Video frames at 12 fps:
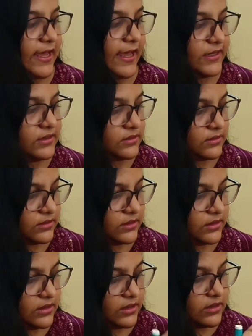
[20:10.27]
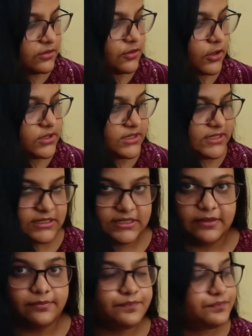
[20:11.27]
and crossed
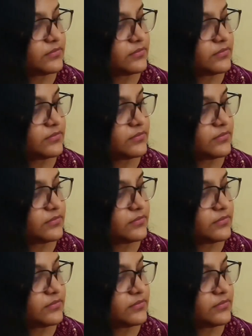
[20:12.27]
them